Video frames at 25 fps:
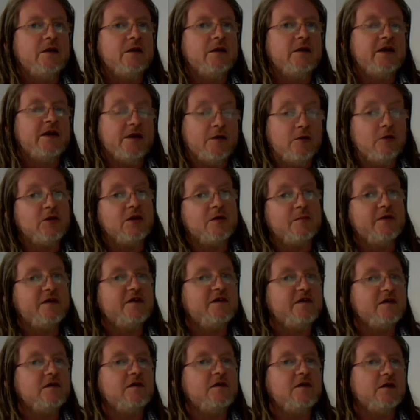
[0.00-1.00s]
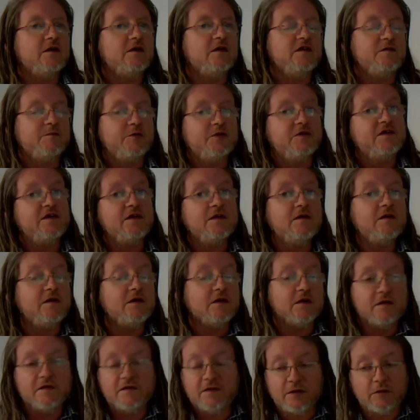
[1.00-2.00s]
can only be CTAs, but
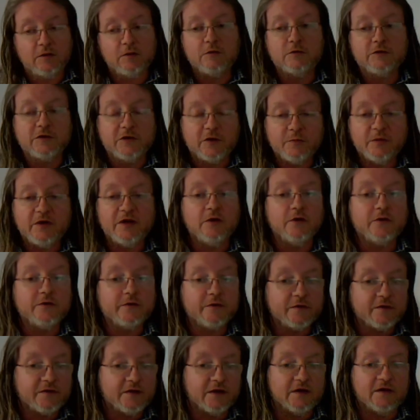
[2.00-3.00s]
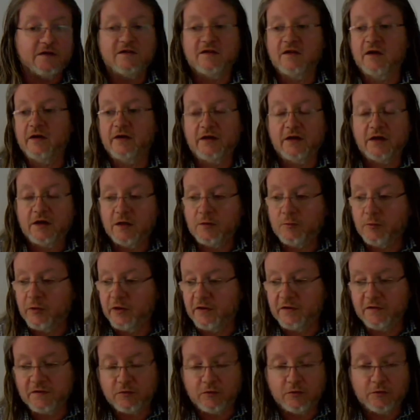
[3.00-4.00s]
CTAs can also be other things like
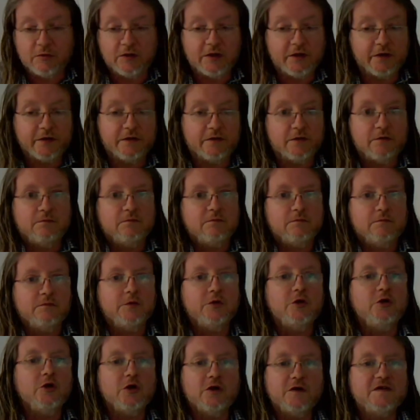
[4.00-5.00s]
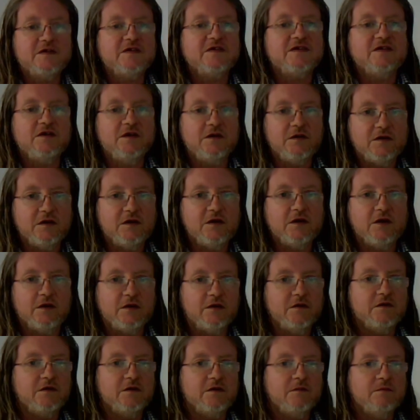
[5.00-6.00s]
airways or like just
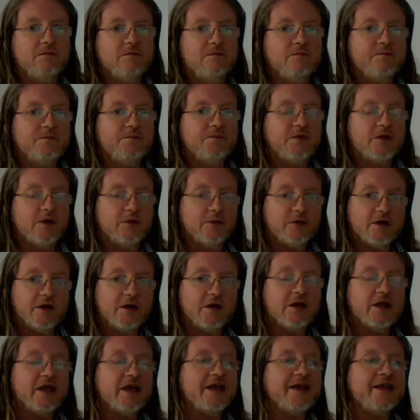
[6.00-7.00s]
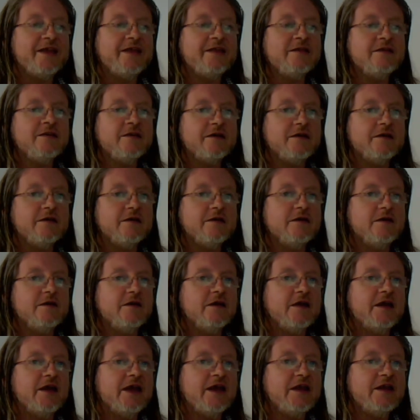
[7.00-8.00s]
CTAs. Okay? In
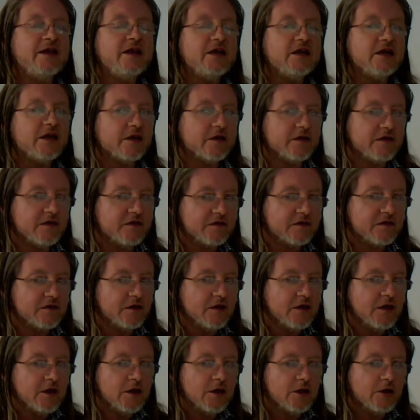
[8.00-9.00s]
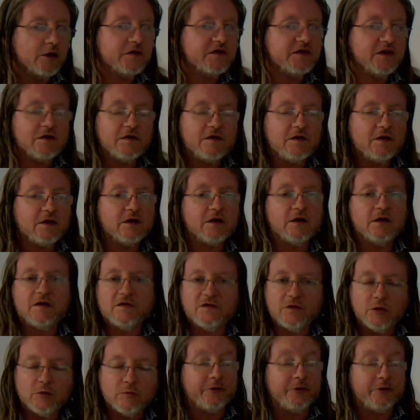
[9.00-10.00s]
any case, a CTA is
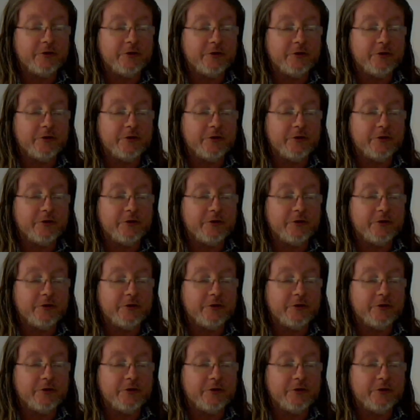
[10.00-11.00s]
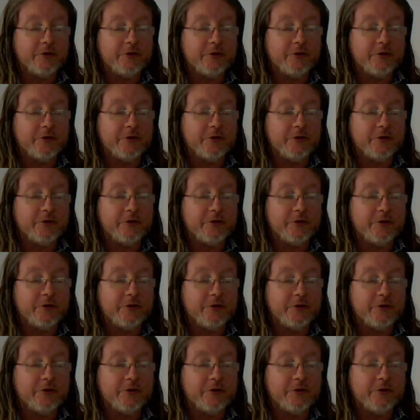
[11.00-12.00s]
always controlled airspace, control
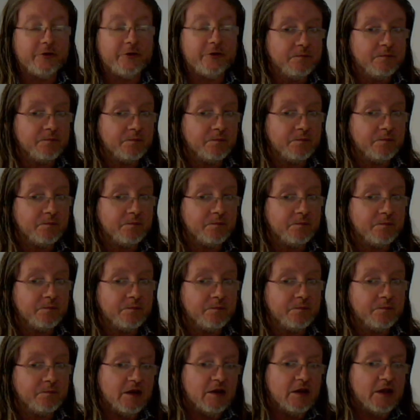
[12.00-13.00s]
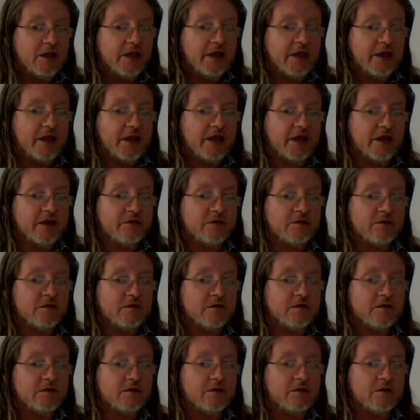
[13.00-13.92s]
area, And